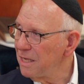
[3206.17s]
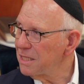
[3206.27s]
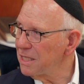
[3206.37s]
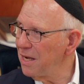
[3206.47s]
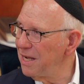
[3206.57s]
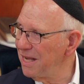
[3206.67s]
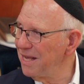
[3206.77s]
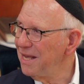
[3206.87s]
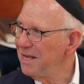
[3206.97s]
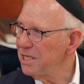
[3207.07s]
So
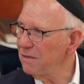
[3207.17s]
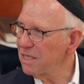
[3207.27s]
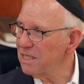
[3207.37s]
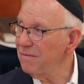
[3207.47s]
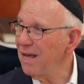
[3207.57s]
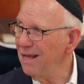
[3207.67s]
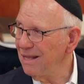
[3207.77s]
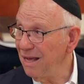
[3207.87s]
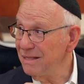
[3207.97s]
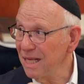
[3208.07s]
Yosef said,
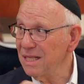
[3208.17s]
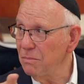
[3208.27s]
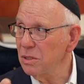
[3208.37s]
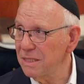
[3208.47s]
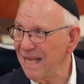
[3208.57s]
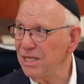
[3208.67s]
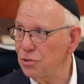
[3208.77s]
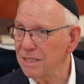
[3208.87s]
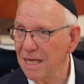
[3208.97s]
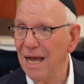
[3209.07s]
I'll take the most
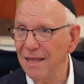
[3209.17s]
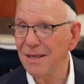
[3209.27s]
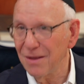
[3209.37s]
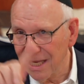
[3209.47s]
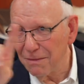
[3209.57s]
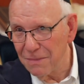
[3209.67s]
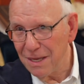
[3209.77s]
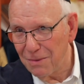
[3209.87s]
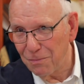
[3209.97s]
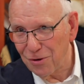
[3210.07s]
dangerous guy there, I'll keep
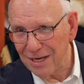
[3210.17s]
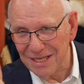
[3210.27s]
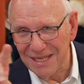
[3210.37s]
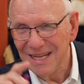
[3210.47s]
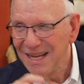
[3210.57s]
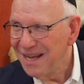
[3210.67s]
him in prison.